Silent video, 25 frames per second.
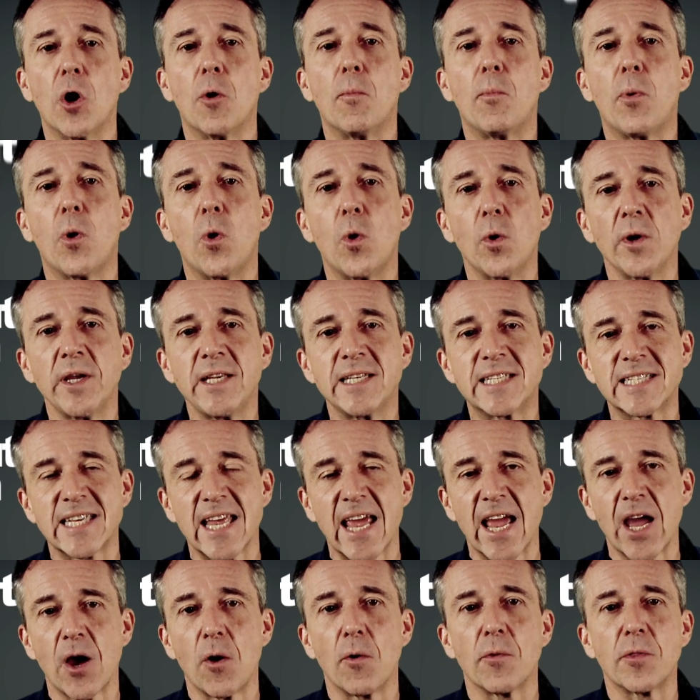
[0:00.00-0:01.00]
point
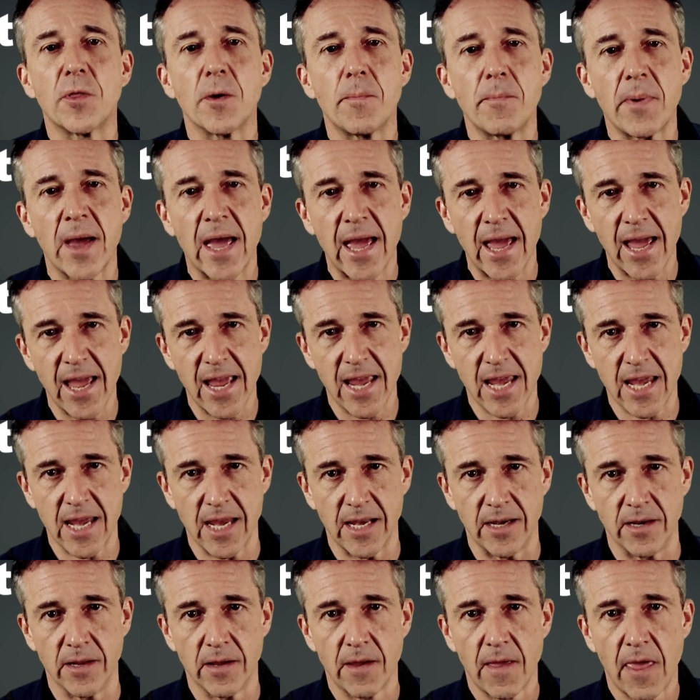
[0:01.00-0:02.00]
out the
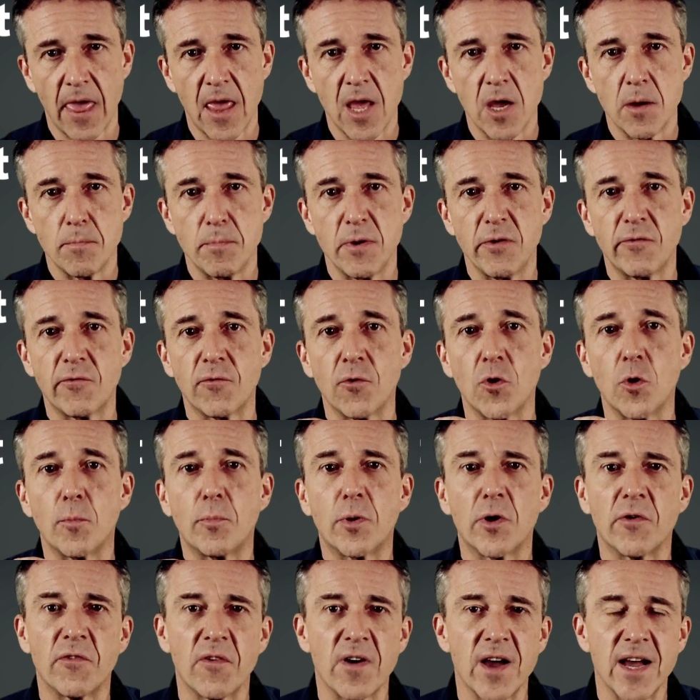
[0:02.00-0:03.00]
pain before
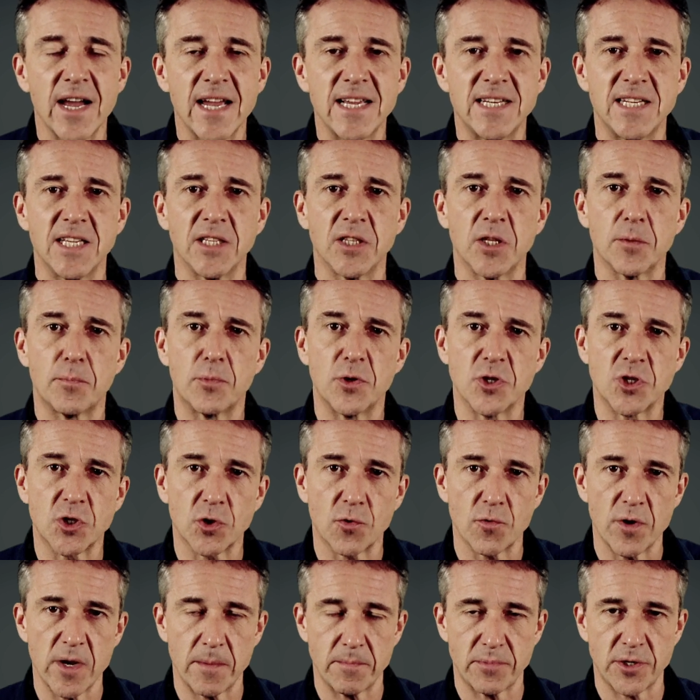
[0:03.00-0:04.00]
providing the
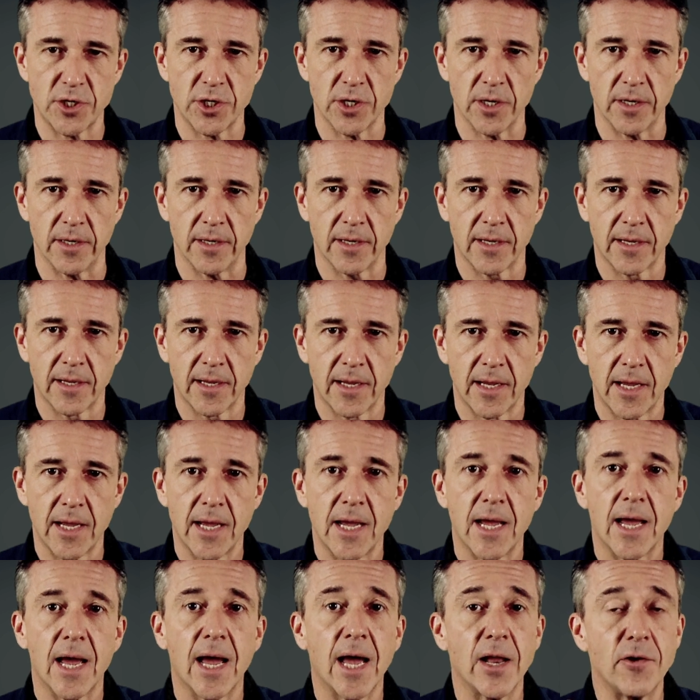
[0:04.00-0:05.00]
prescription,
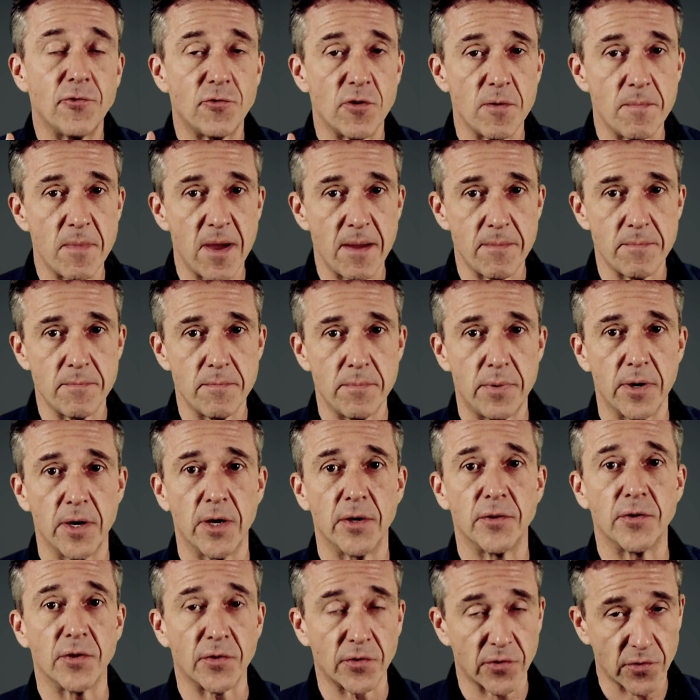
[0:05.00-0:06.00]
and
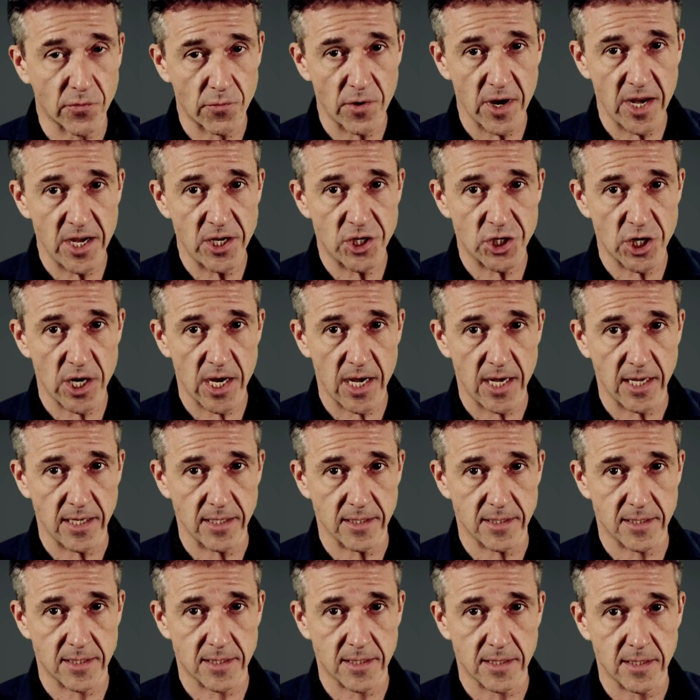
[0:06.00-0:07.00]
remember the 3
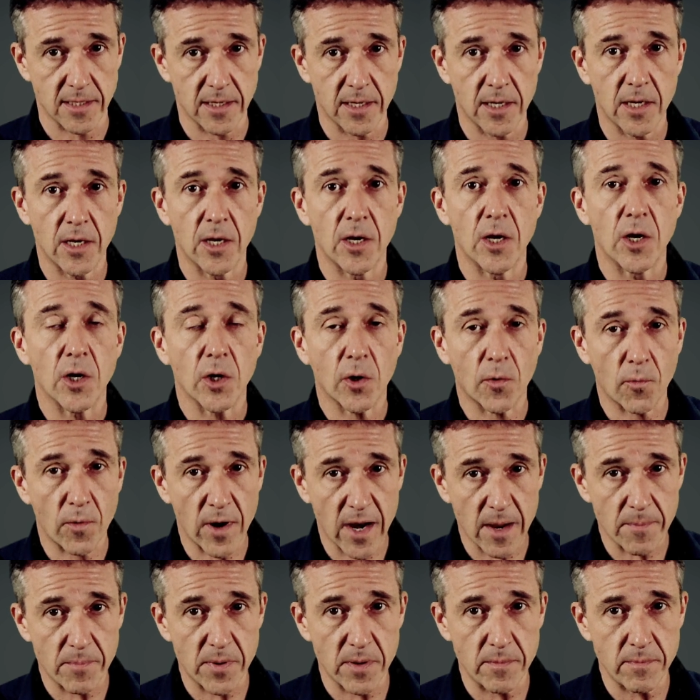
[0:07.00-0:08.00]
Gs.
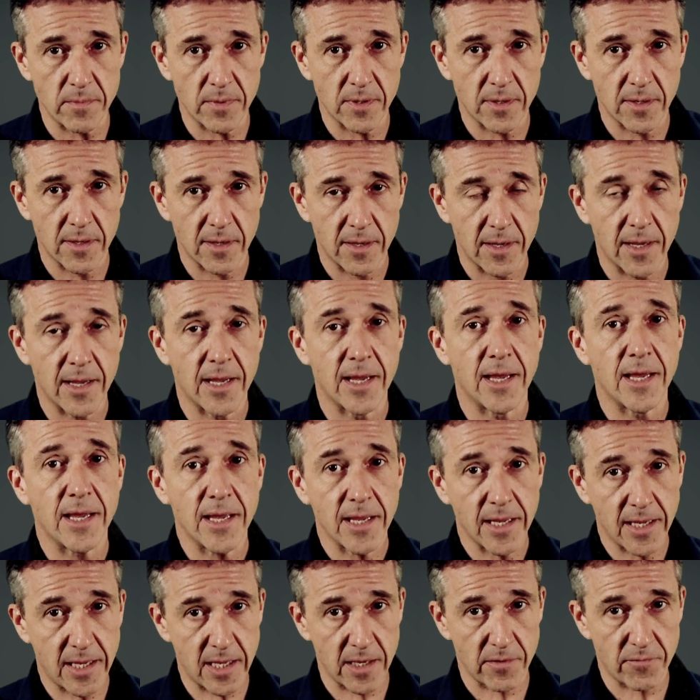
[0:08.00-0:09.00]
Grab them,
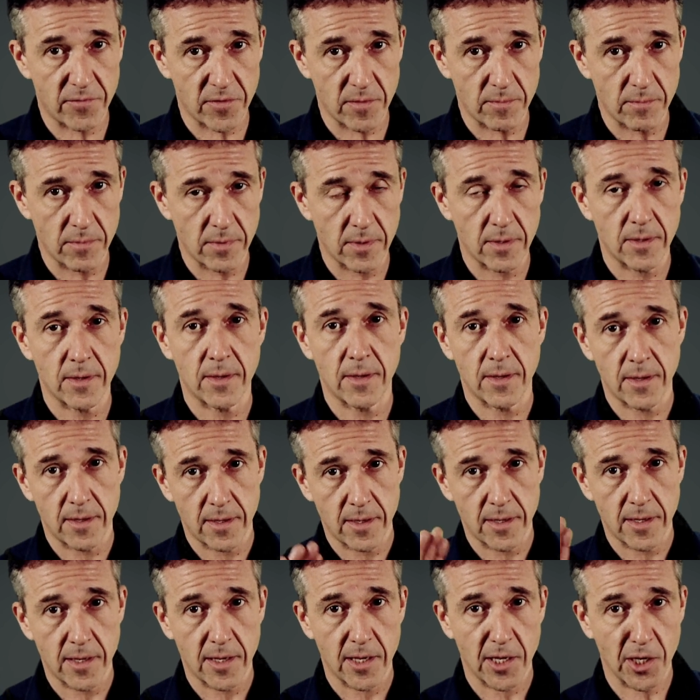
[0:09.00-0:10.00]
give them,
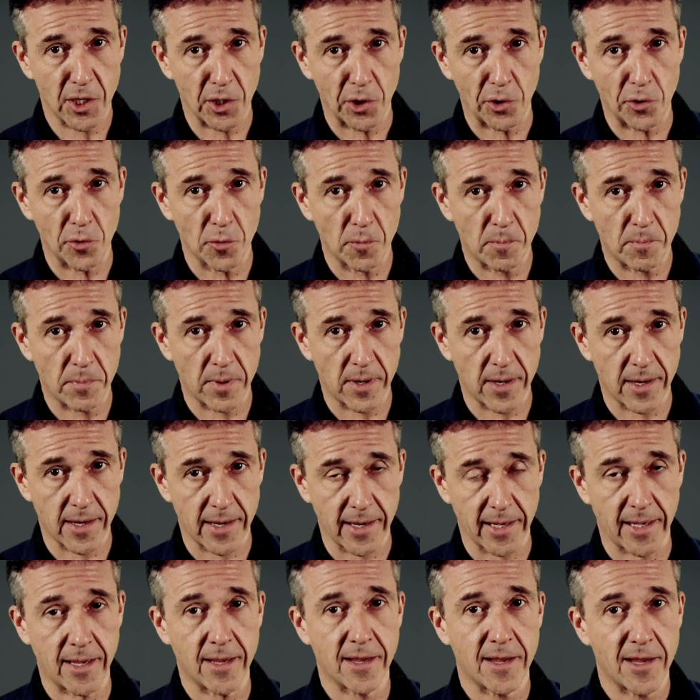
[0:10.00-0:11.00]
and
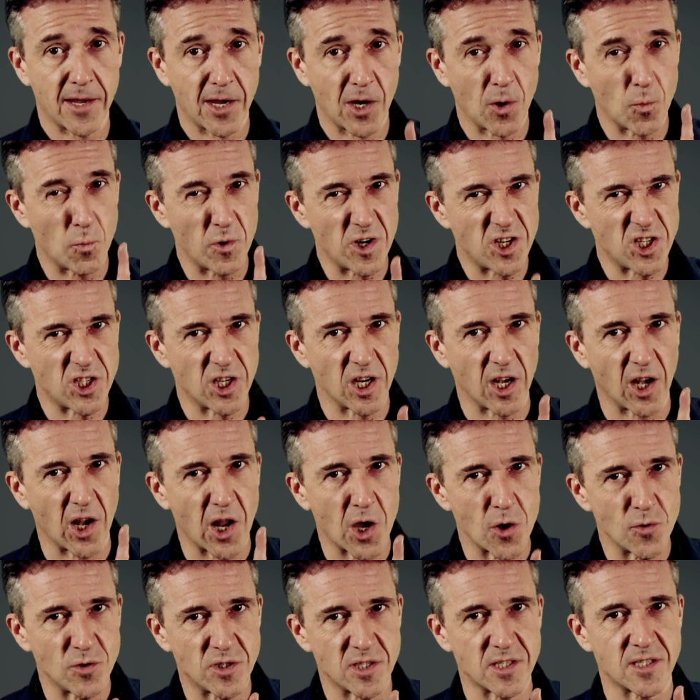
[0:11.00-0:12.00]
goodbye. I wish you
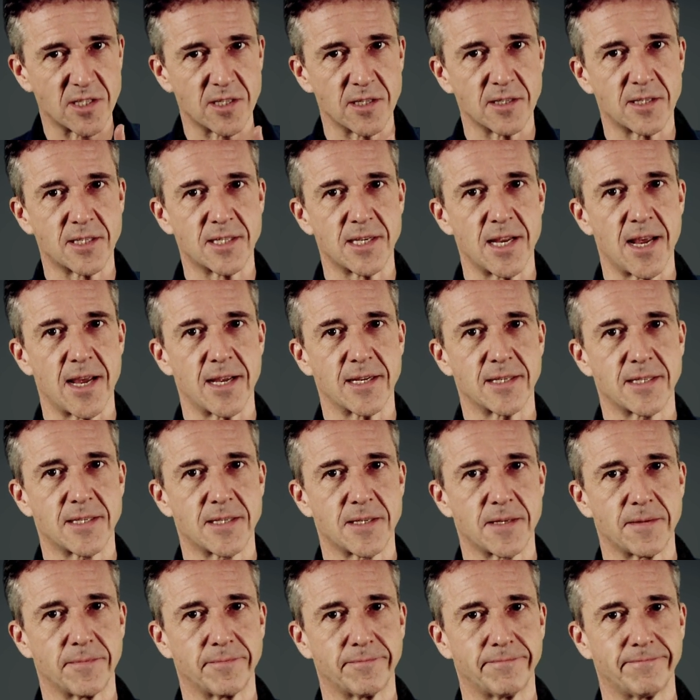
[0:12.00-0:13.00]
loads of
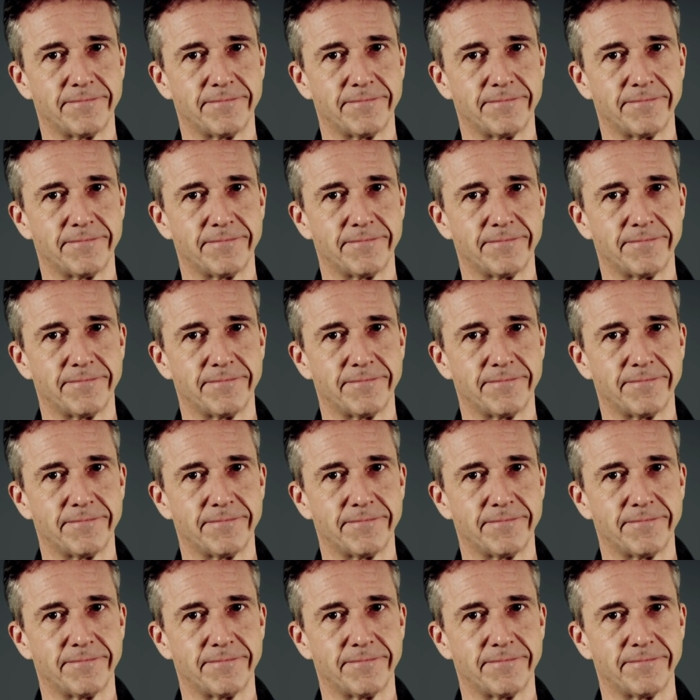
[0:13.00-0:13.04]
success.